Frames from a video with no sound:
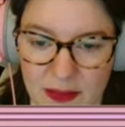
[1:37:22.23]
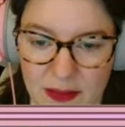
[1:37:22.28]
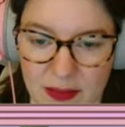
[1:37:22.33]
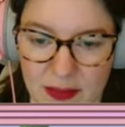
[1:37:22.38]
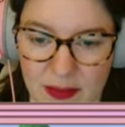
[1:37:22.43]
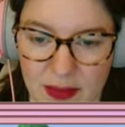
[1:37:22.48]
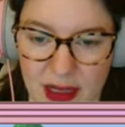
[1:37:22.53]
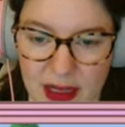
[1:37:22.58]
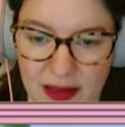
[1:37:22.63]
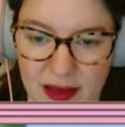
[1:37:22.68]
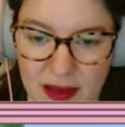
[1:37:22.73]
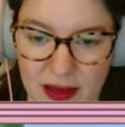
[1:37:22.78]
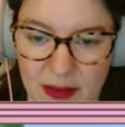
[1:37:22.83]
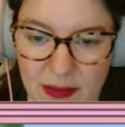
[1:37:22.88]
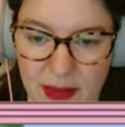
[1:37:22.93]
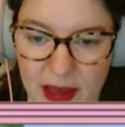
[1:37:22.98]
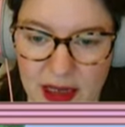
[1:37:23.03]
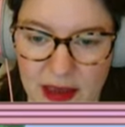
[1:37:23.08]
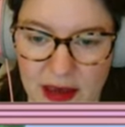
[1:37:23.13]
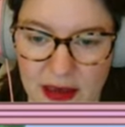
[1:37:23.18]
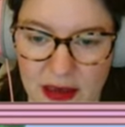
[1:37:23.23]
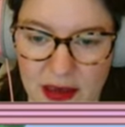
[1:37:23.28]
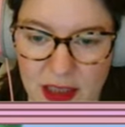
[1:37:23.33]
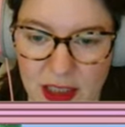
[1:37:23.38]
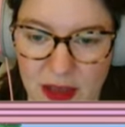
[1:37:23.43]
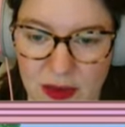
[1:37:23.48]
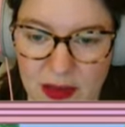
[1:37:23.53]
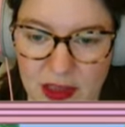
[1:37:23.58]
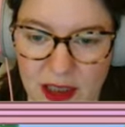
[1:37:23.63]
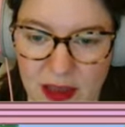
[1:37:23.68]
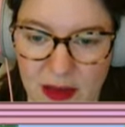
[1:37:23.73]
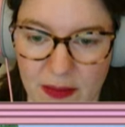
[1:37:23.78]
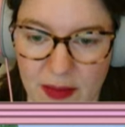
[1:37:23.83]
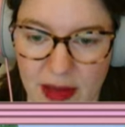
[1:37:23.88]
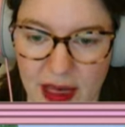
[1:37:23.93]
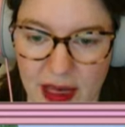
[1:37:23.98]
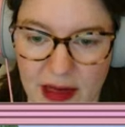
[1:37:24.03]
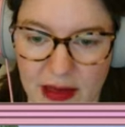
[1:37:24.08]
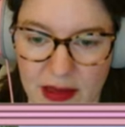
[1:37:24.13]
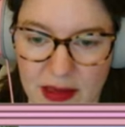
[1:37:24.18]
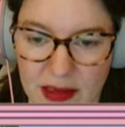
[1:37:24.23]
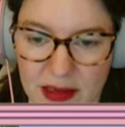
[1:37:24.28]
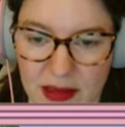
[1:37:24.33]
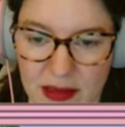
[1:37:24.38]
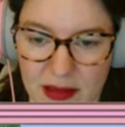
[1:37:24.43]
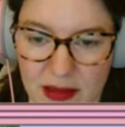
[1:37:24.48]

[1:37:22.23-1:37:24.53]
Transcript: make the command, use the command.